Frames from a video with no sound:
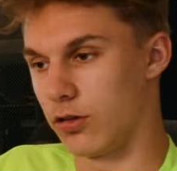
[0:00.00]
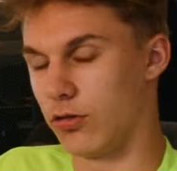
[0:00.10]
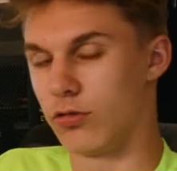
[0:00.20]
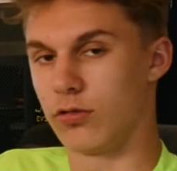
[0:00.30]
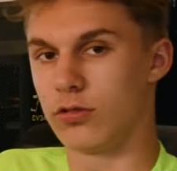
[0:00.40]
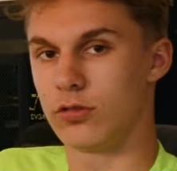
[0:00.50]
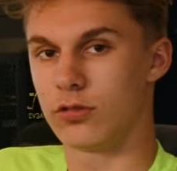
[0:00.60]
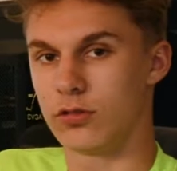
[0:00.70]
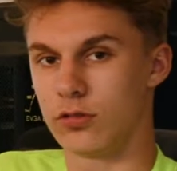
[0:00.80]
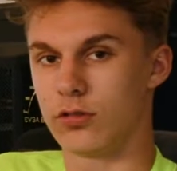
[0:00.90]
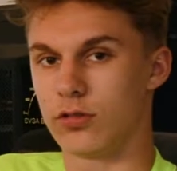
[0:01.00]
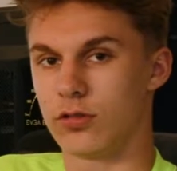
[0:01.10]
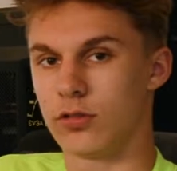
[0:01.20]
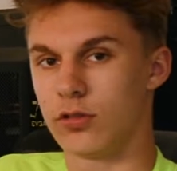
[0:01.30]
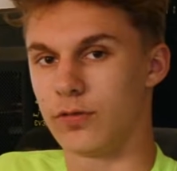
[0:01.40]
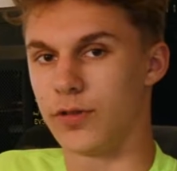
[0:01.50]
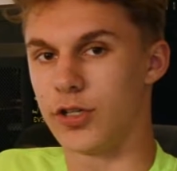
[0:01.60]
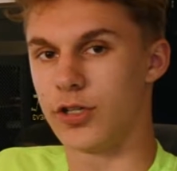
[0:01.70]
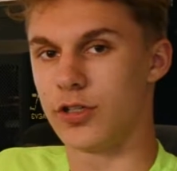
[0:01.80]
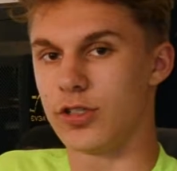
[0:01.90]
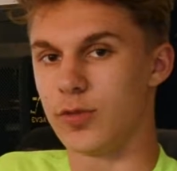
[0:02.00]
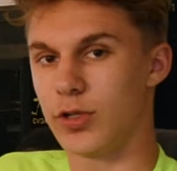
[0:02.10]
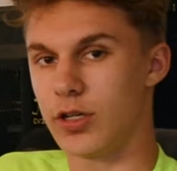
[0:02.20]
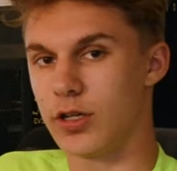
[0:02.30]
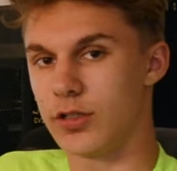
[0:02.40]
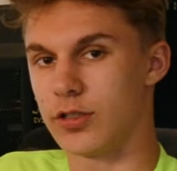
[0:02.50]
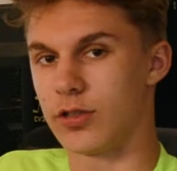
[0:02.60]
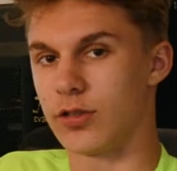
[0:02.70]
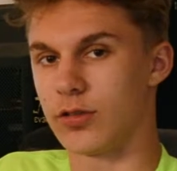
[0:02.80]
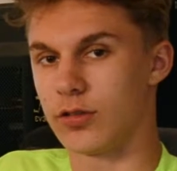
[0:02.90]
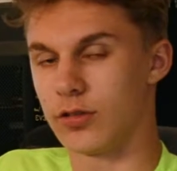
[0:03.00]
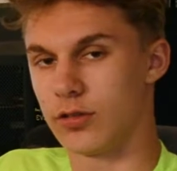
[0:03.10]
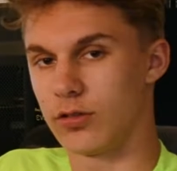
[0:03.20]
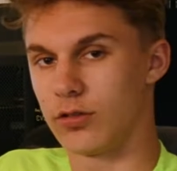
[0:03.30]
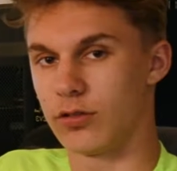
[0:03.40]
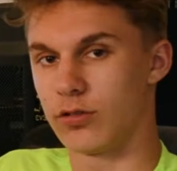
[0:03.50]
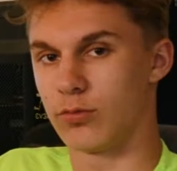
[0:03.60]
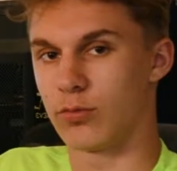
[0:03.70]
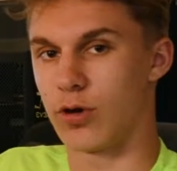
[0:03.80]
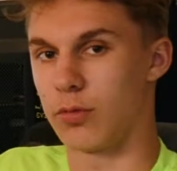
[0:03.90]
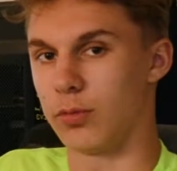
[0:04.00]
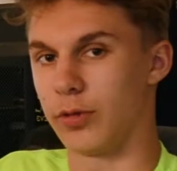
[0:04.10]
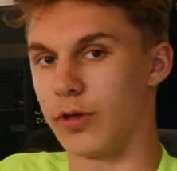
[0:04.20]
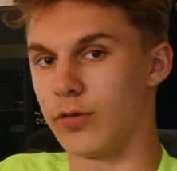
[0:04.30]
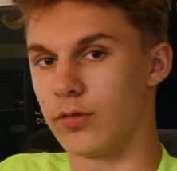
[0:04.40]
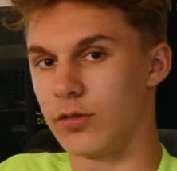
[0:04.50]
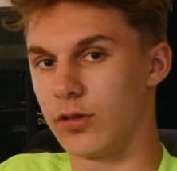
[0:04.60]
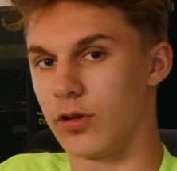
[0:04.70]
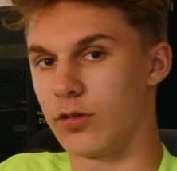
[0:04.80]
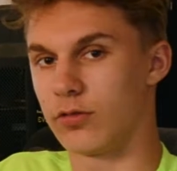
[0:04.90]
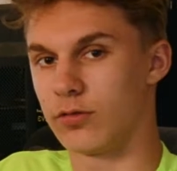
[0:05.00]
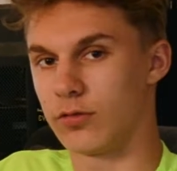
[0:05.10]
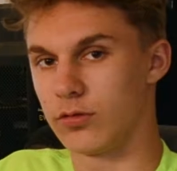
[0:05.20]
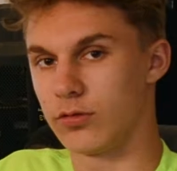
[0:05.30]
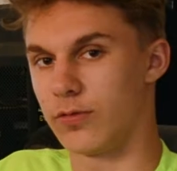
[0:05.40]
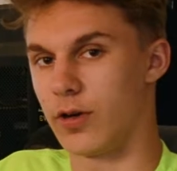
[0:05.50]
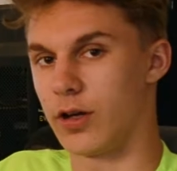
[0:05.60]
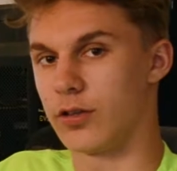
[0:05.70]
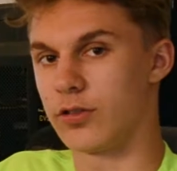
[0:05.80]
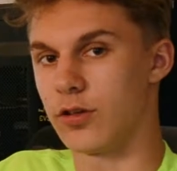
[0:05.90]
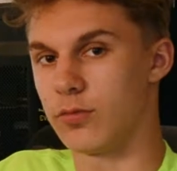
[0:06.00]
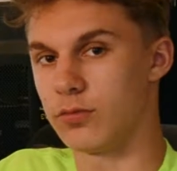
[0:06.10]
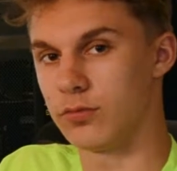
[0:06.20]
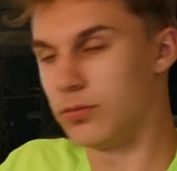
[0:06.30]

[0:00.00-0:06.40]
Google fishing supplies and probably, you know, find some.